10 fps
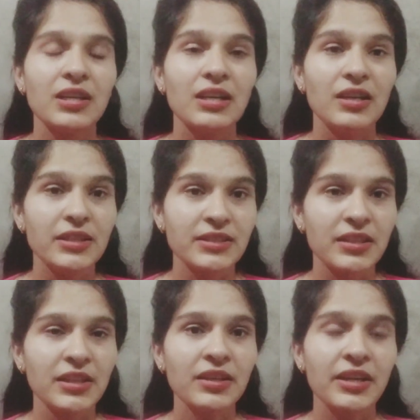
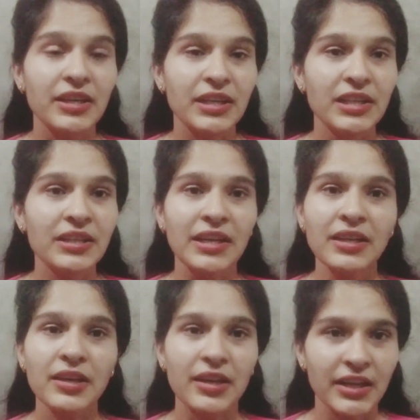listening, reading
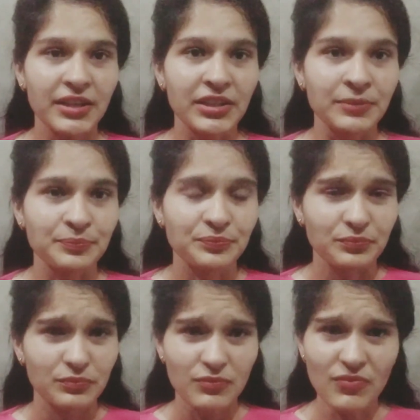and writing.
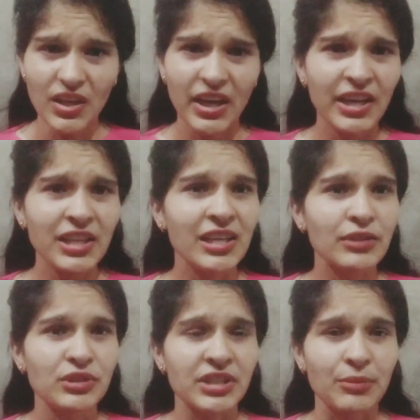Any
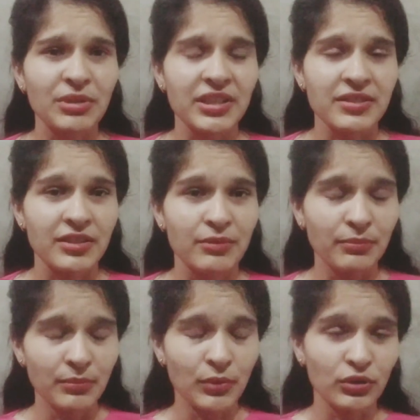language can be tested
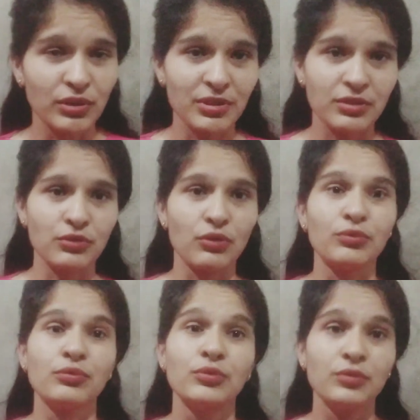on the basis of
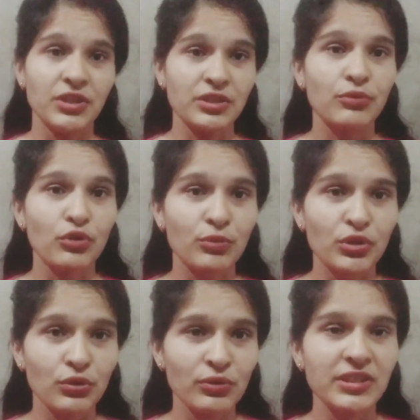these 4
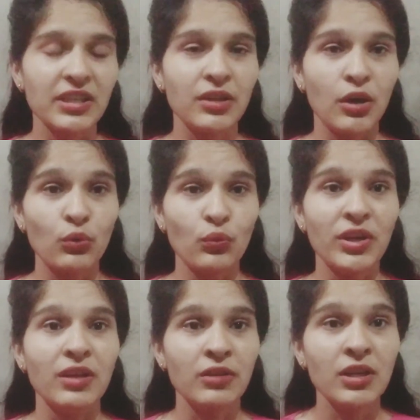modules, that how
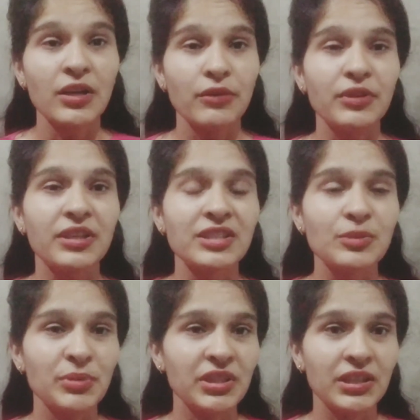well we can
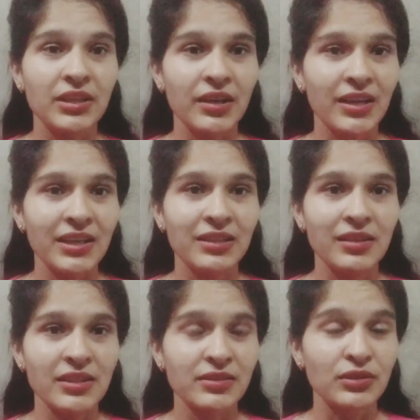speak, write,
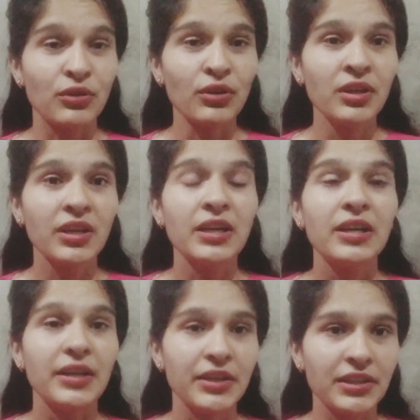listen or
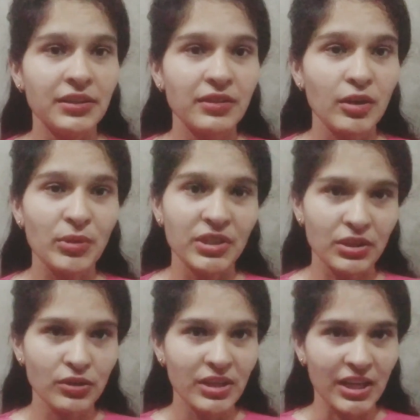read a
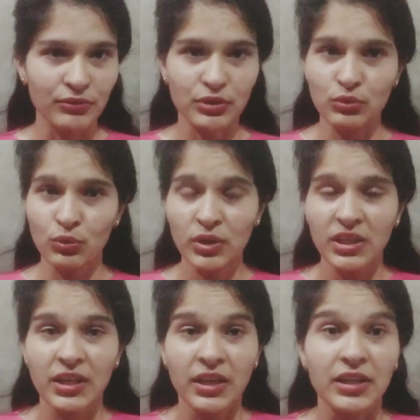particular language. So
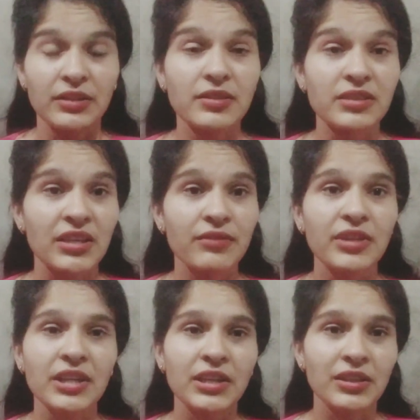in the same
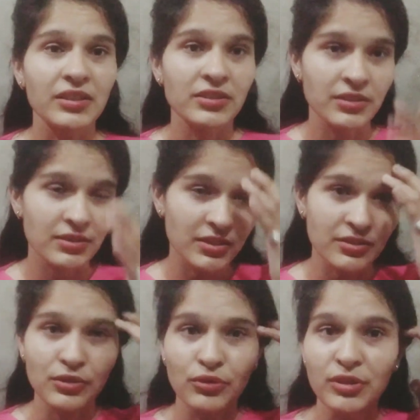way, English is
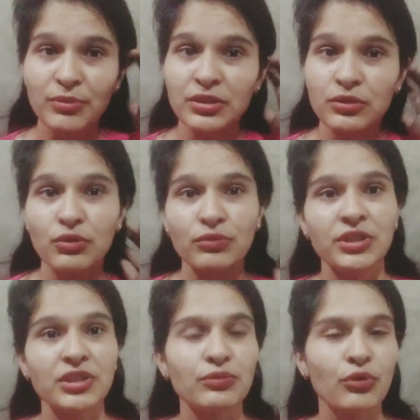tested on the basis of
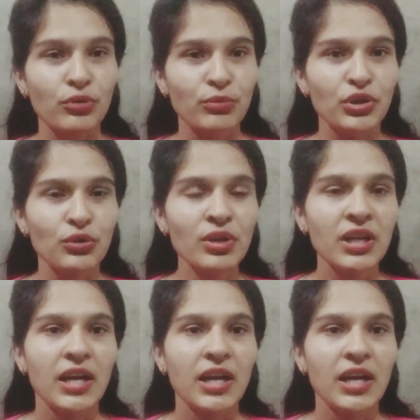these 4 modules,